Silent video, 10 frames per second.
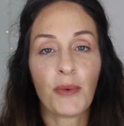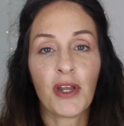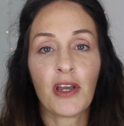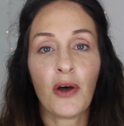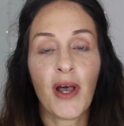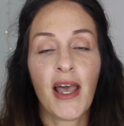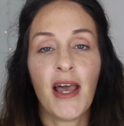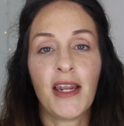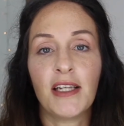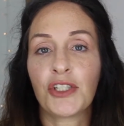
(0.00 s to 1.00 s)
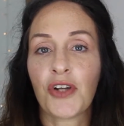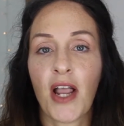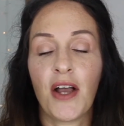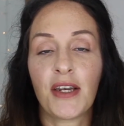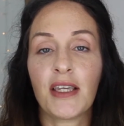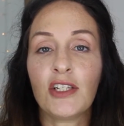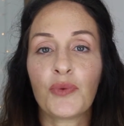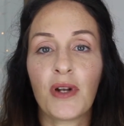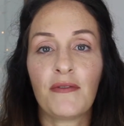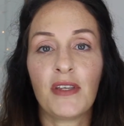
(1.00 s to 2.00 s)
I'm going to go ahead and try on each
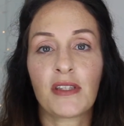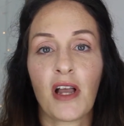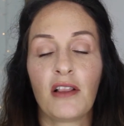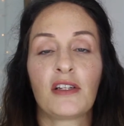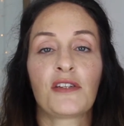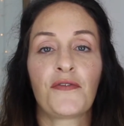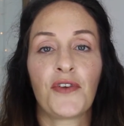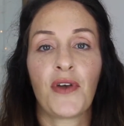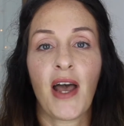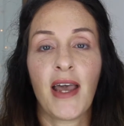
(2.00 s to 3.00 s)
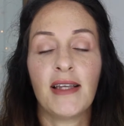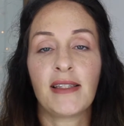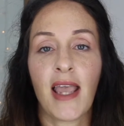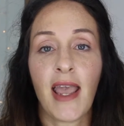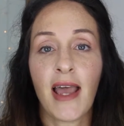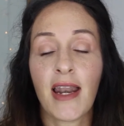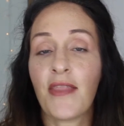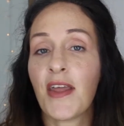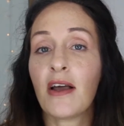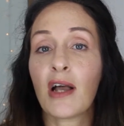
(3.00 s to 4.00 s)
one of these colors for you guys,
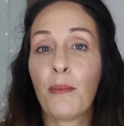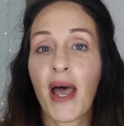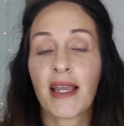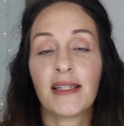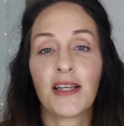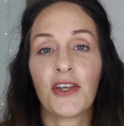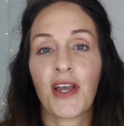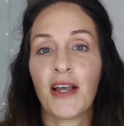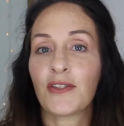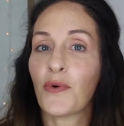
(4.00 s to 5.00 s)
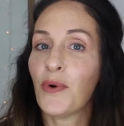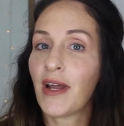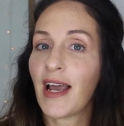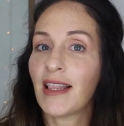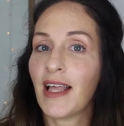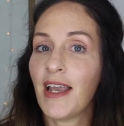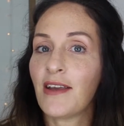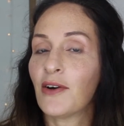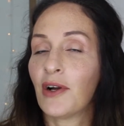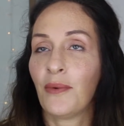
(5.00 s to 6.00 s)
and then I'll come back and tell you guys what I
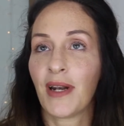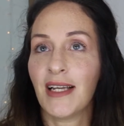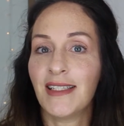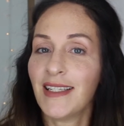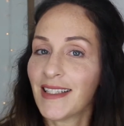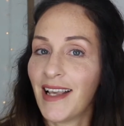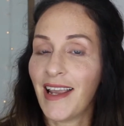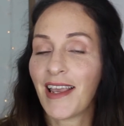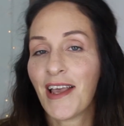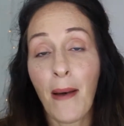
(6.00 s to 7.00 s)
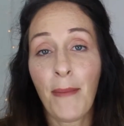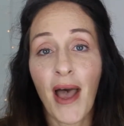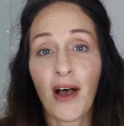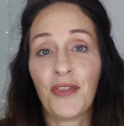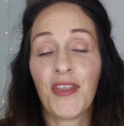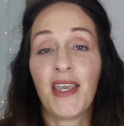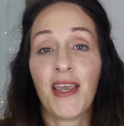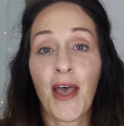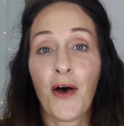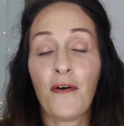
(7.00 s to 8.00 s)
like or what I didn't like about the
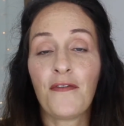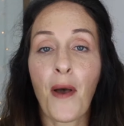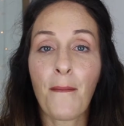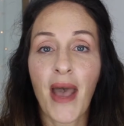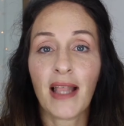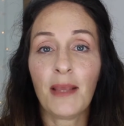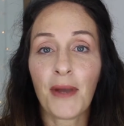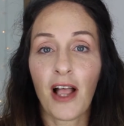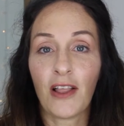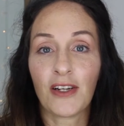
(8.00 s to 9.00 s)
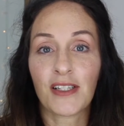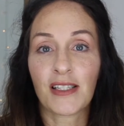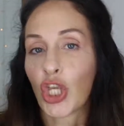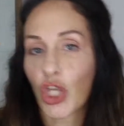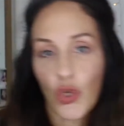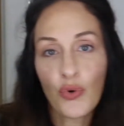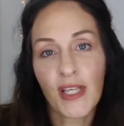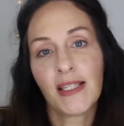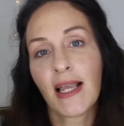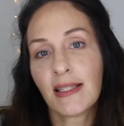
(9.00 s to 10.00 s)
e.l.f. matte lip colors. Cue
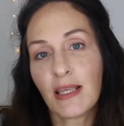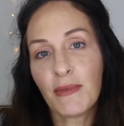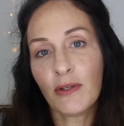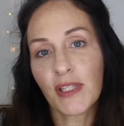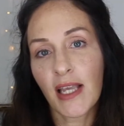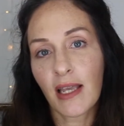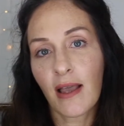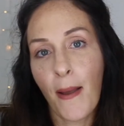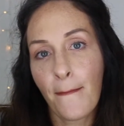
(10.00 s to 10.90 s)
the sexy music.